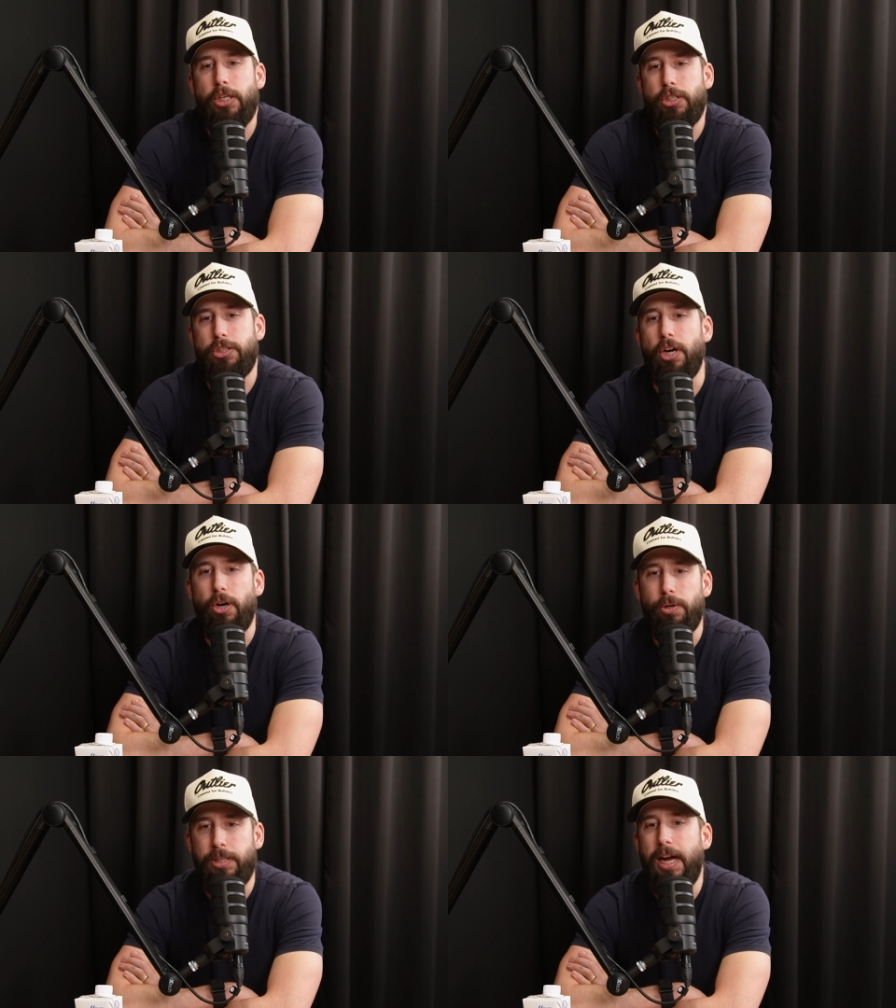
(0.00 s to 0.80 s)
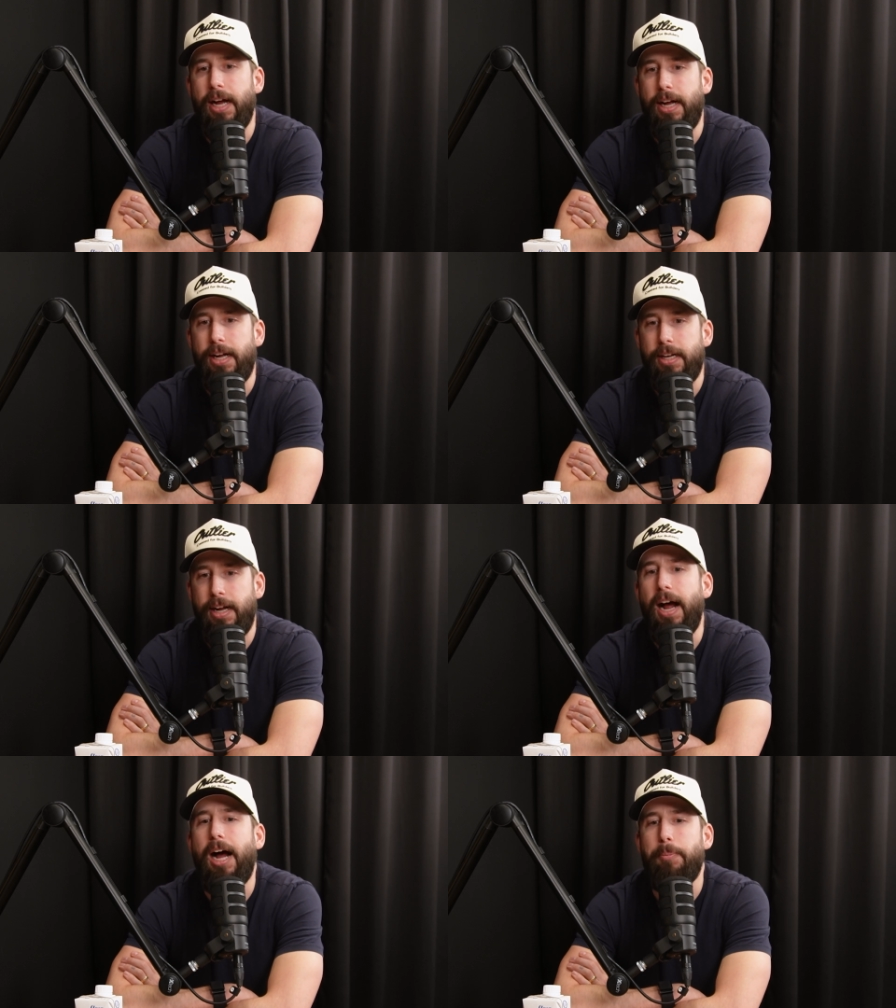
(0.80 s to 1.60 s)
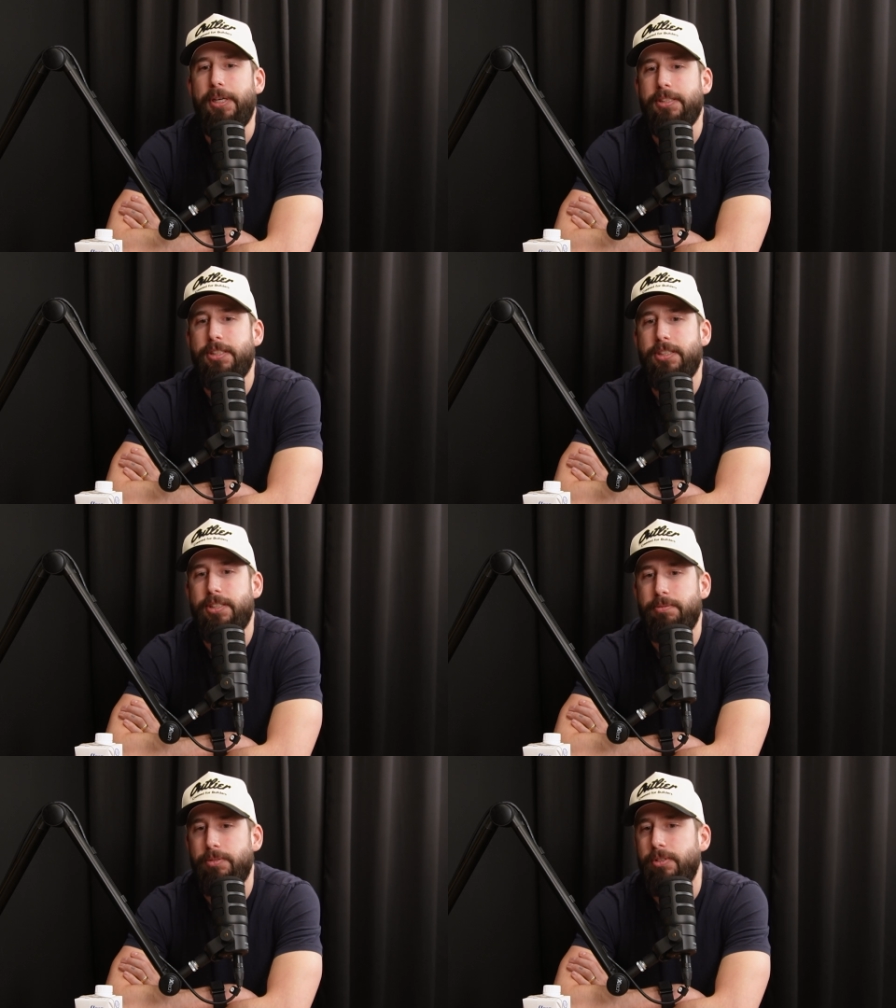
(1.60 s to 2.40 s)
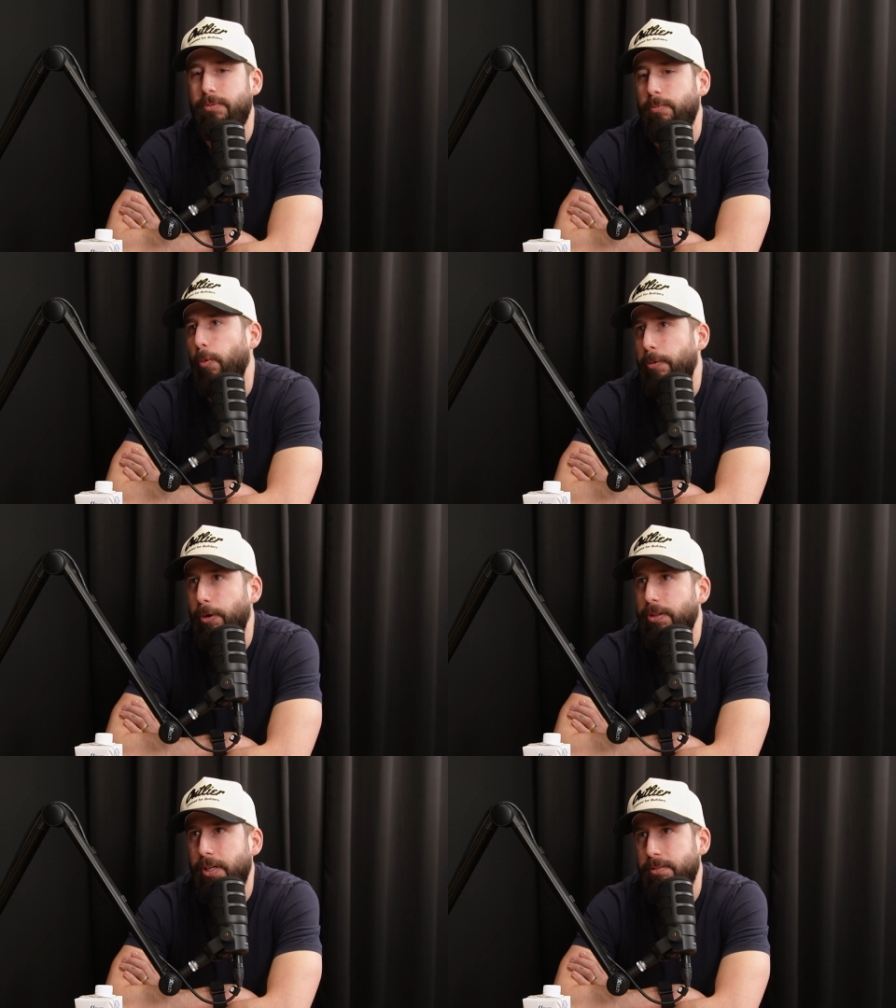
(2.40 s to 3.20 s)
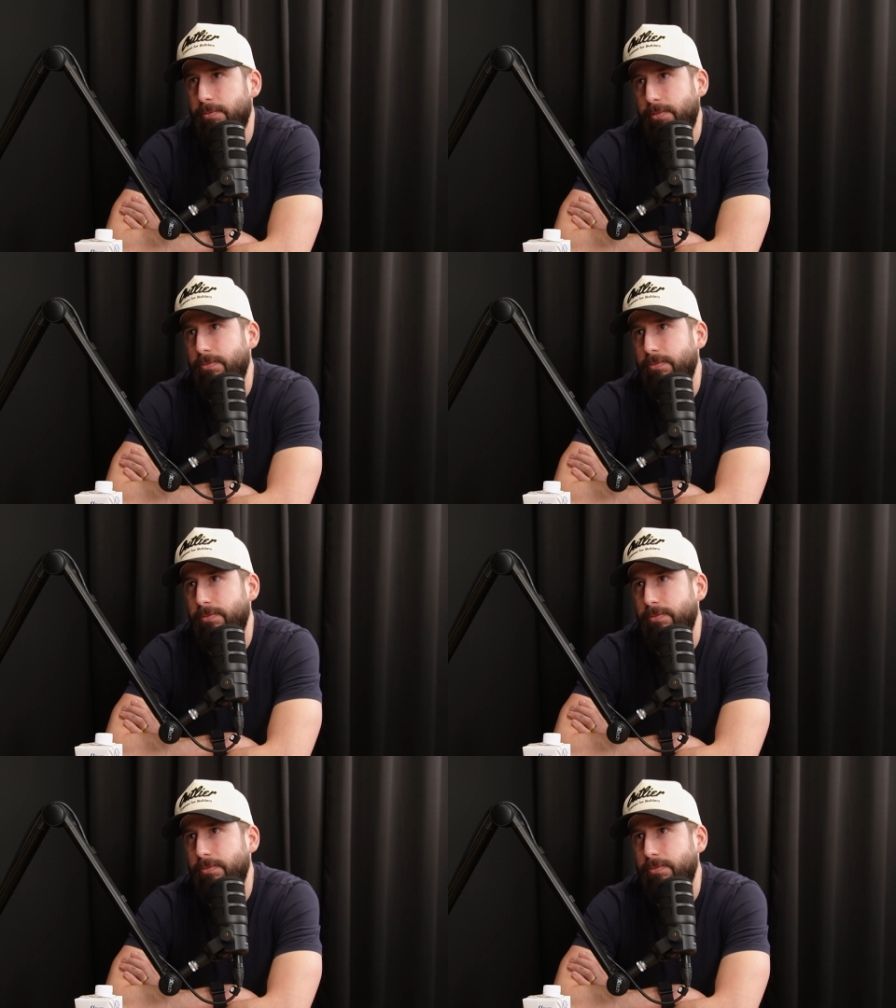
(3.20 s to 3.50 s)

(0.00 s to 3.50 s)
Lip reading: So the habits went with it.